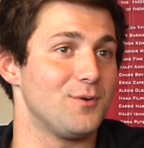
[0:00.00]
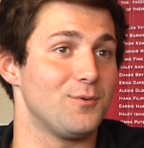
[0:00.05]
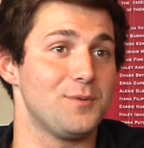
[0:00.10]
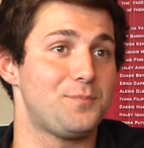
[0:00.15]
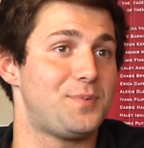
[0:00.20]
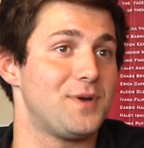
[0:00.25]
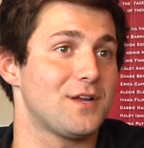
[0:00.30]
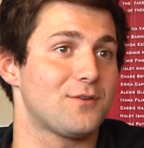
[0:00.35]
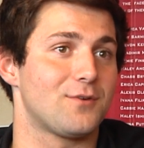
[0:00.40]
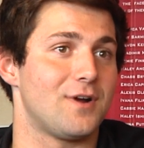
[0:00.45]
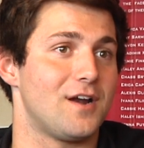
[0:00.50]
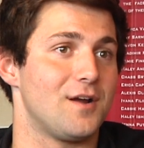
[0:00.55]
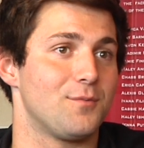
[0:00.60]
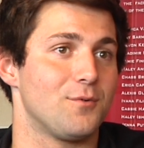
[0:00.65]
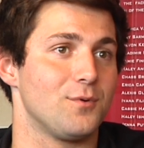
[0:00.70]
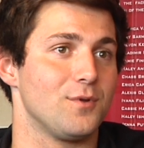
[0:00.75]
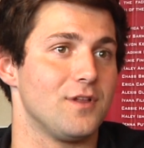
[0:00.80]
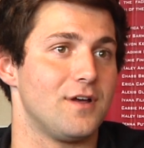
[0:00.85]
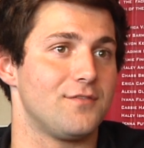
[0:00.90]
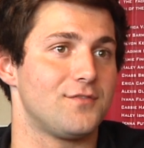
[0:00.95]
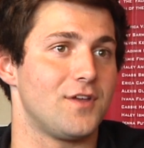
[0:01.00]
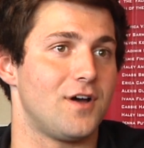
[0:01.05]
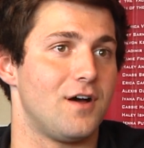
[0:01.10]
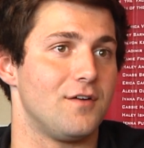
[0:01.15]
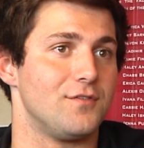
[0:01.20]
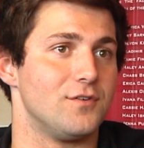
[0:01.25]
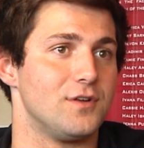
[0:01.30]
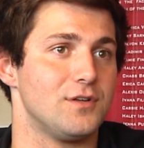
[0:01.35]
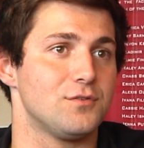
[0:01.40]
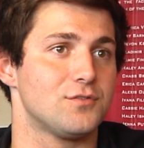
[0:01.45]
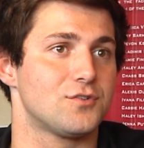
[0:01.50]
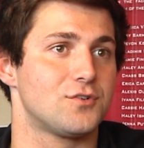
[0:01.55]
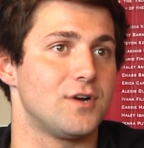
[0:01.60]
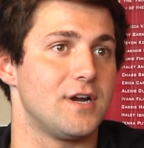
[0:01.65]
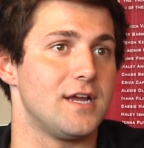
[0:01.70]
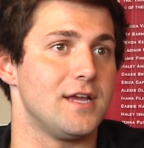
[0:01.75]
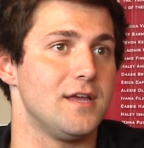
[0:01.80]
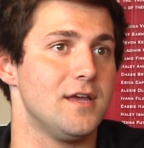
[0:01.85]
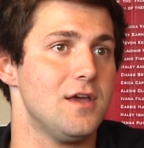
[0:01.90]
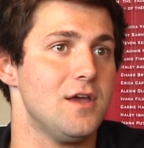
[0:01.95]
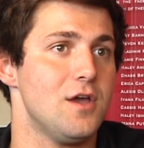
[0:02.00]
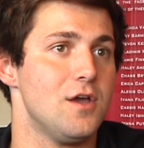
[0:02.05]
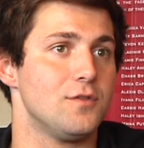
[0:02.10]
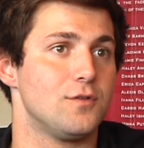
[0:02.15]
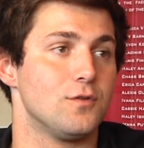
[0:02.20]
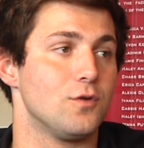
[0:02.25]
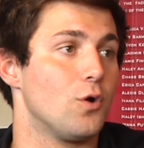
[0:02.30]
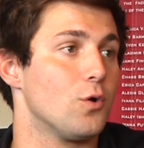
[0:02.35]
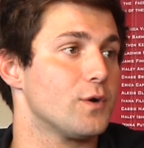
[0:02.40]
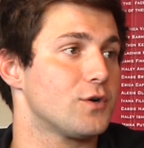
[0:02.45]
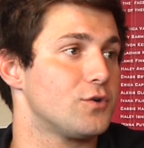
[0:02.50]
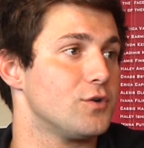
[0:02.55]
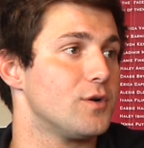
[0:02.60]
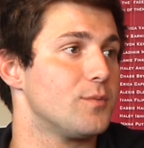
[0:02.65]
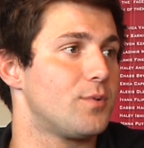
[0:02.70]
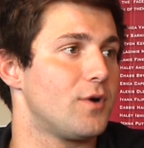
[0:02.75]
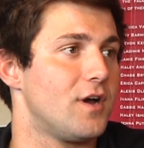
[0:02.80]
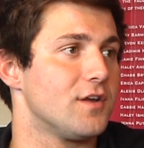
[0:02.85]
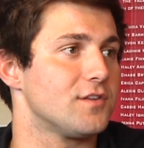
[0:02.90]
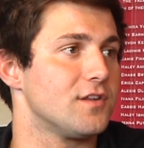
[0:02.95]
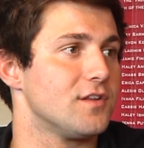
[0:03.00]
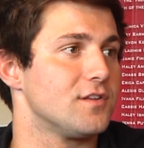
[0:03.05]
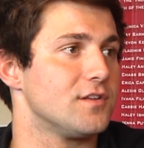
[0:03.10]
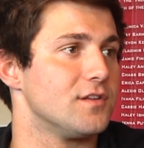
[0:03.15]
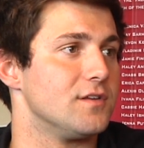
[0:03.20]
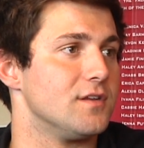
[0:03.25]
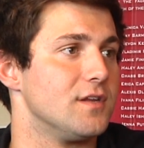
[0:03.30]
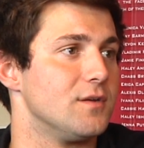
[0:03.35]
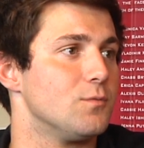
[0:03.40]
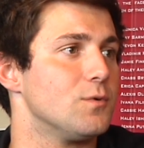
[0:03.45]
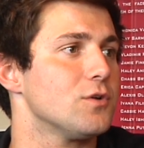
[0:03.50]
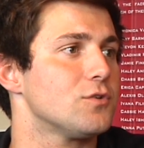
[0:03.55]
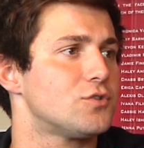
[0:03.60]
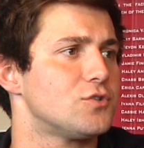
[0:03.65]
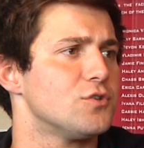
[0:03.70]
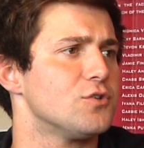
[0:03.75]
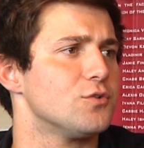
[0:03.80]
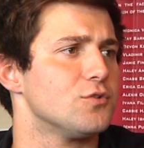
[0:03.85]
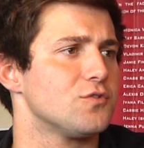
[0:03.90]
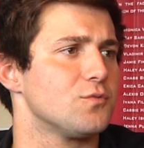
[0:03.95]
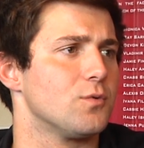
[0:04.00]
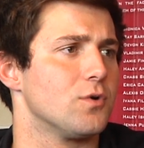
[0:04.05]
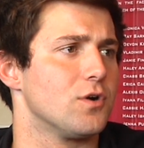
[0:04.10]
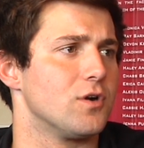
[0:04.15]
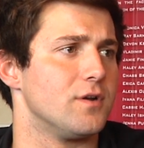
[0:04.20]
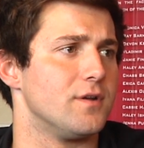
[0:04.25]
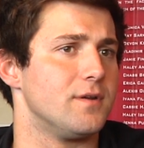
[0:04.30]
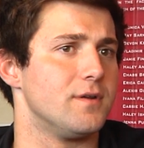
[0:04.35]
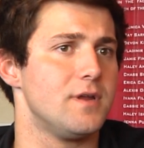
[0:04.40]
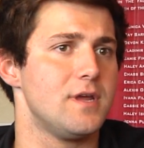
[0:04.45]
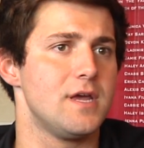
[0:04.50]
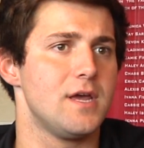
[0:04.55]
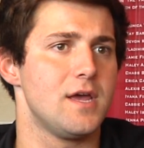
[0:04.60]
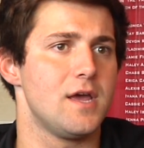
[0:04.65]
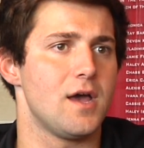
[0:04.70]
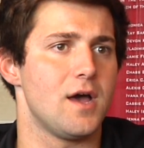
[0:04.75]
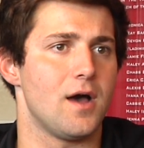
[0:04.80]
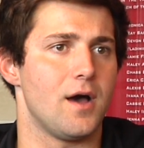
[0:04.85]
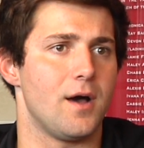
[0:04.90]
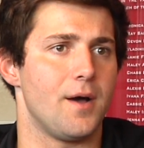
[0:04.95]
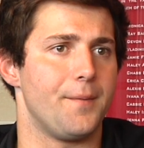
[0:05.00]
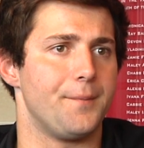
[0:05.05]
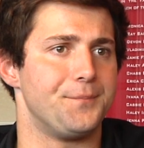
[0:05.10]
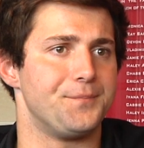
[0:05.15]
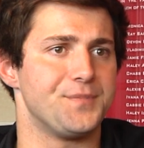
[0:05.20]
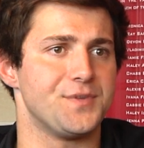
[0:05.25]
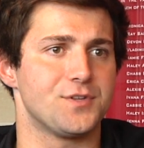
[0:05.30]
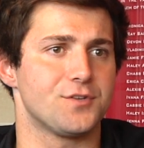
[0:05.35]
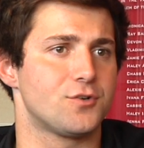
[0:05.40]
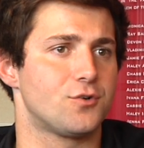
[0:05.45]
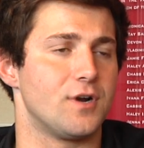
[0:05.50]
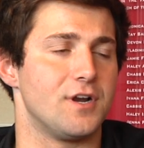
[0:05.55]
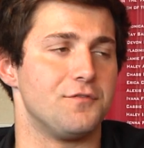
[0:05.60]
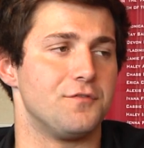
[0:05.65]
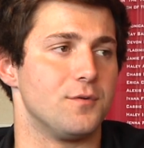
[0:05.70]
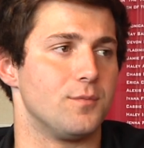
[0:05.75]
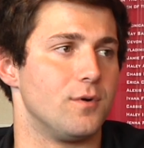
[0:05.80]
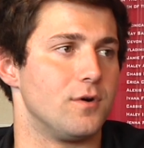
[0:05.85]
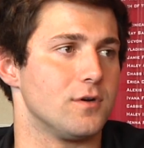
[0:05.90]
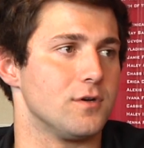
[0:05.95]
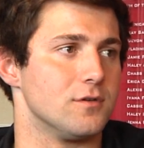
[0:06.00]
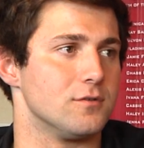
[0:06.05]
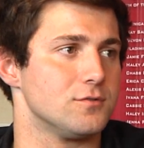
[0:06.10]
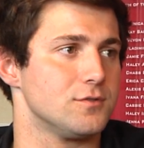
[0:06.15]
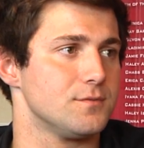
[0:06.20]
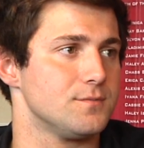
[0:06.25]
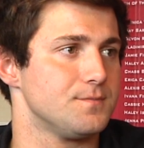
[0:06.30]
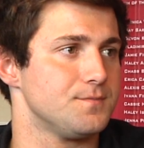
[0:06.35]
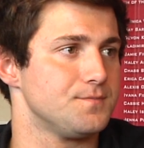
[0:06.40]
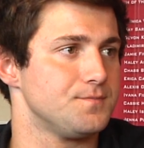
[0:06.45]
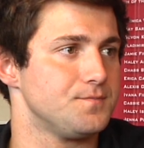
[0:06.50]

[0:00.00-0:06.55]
But we picked right up where we left off. You know, he was great through the whole recruiting process, yeah. And real true to his word. And he's a great football coach.